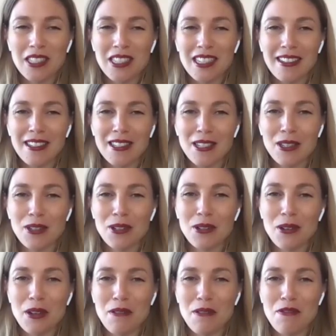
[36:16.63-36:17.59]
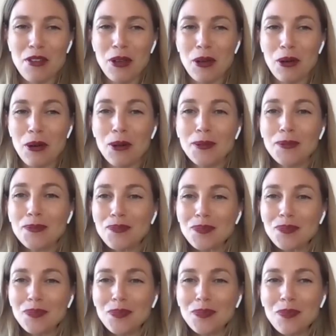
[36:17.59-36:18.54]
sixty degree view.
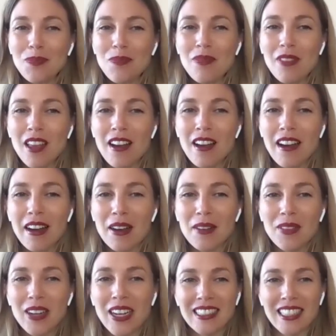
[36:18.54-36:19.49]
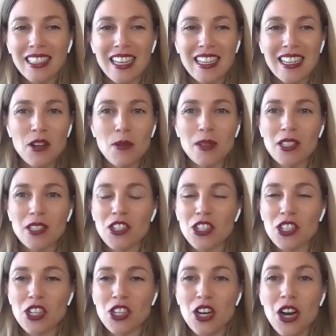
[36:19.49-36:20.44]
Um, and like, there was
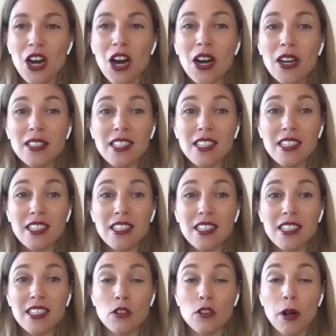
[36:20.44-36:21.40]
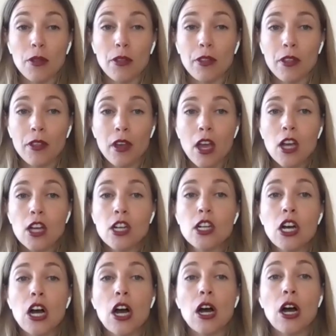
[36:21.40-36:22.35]
just constant growth,
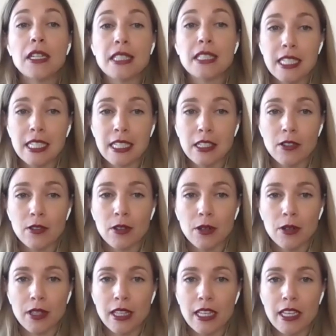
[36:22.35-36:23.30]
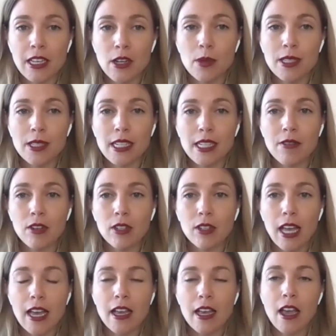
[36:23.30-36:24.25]
constant growth. Like, it was
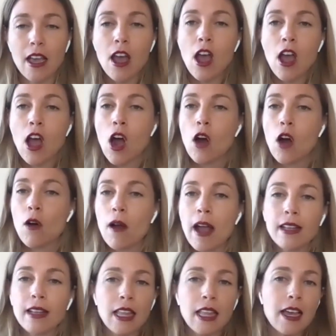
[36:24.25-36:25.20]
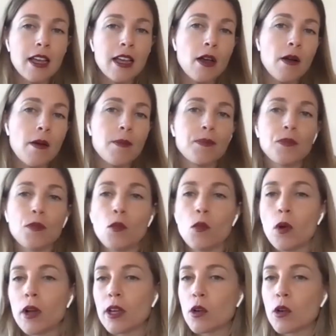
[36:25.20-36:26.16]
never like, all right, like,
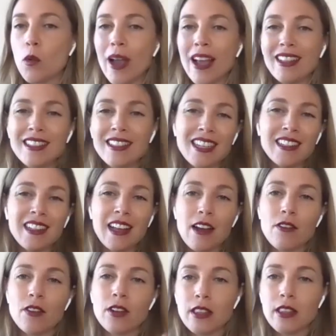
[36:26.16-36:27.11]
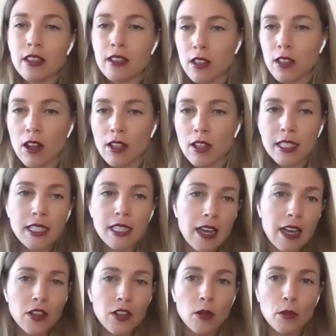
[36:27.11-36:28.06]
we're going to wait until everything's all
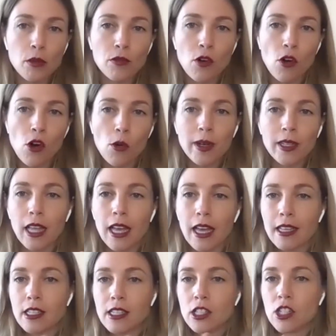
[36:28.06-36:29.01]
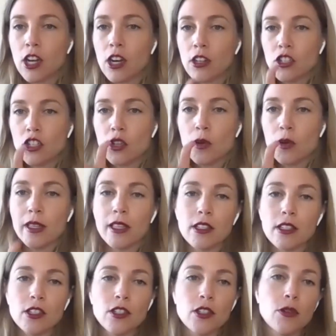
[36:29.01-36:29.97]
together before we like start doing
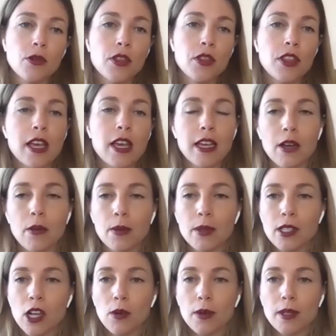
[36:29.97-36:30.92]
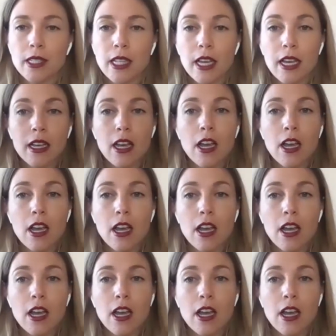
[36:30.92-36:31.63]
this new thing. It was always like,